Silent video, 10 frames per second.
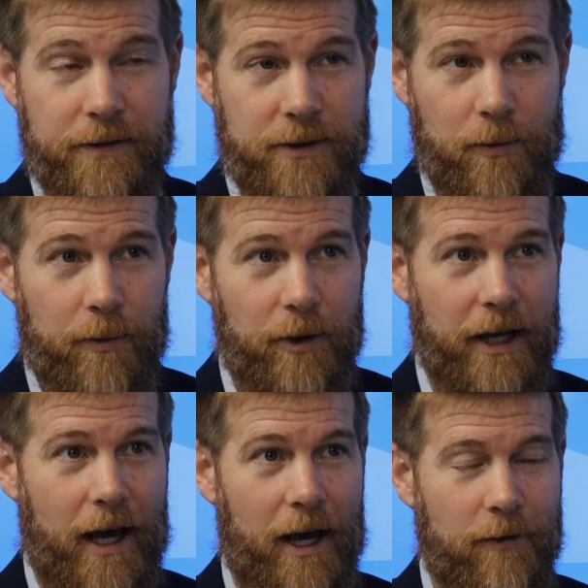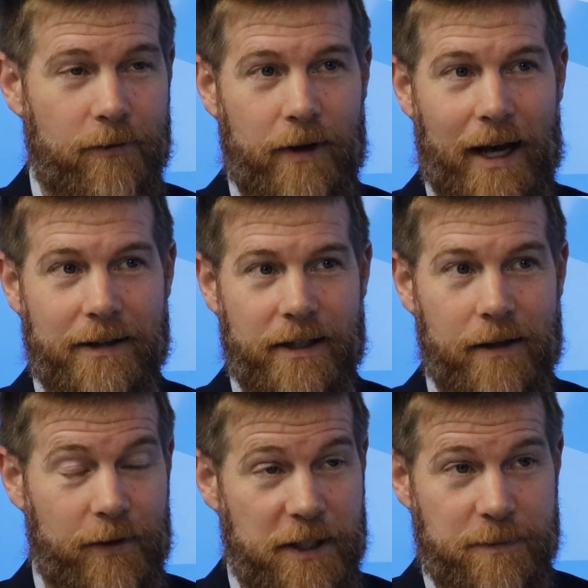And so we really have, as an
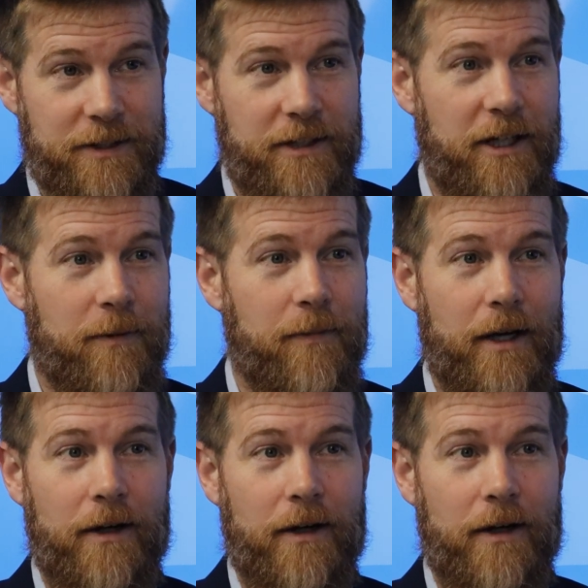investment team,